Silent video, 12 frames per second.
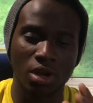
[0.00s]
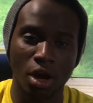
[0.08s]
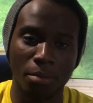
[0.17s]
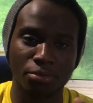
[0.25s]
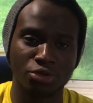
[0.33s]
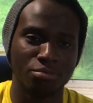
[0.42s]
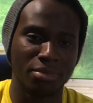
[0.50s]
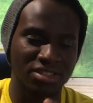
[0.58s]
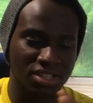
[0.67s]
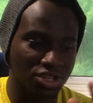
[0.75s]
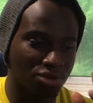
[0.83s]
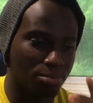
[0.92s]
help to
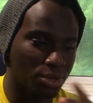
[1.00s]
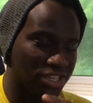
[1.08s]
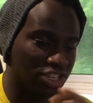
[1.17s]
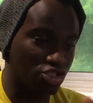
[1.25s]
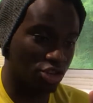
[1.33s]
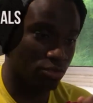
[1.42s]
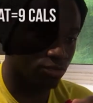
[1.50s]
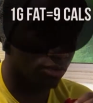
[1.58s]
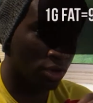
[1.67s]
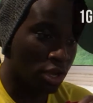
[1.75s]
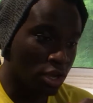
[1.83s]
maintain your body in general.